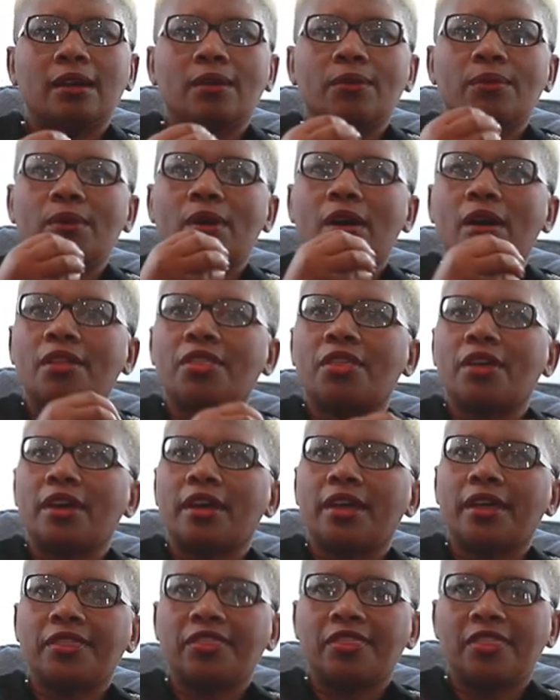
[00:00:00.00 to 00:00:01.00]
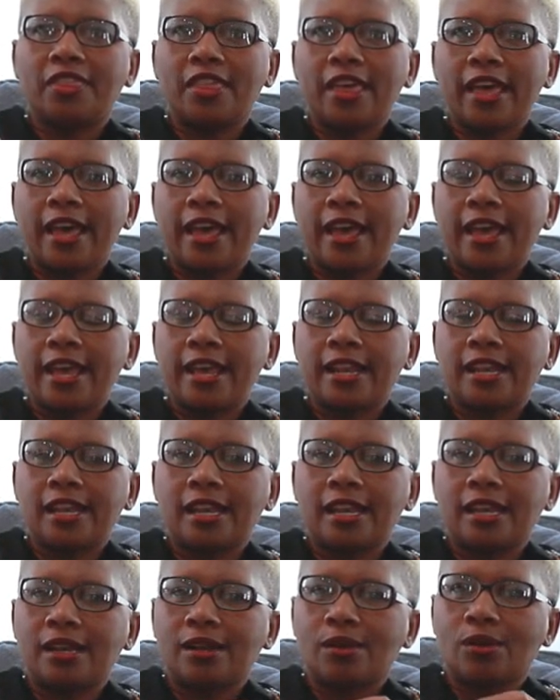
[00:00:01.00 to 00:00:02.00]
rather
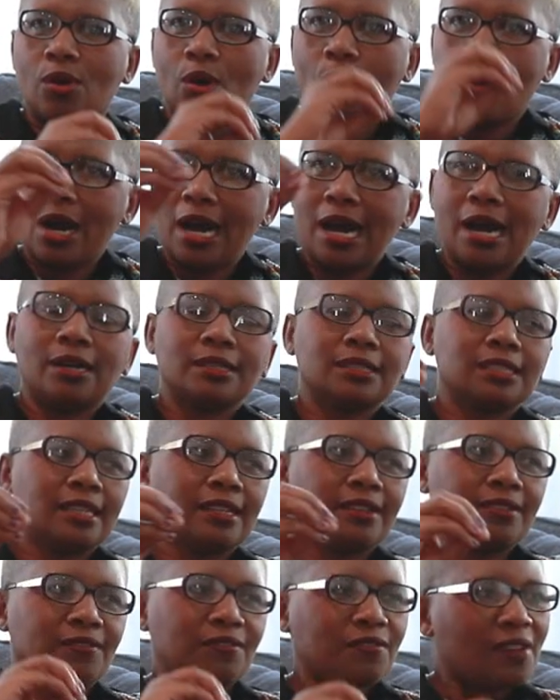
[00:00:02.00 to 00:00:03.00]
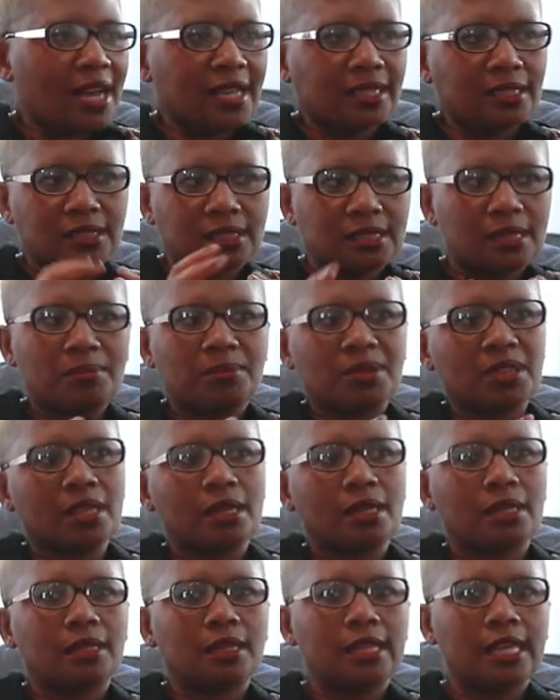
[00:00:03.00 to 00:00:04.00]
than go out and find
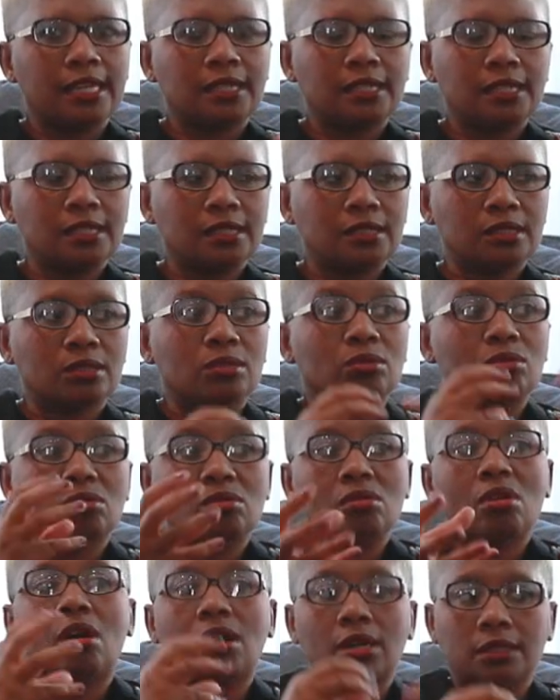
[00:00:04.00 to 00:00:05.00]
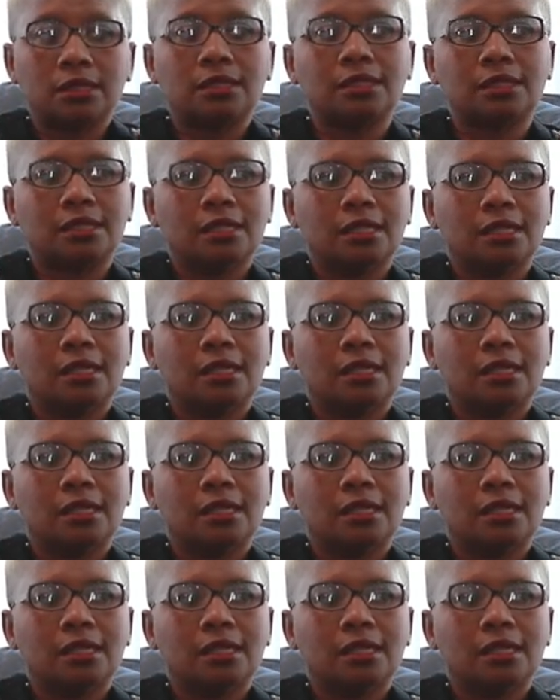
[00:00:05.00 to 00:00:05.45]
something that is not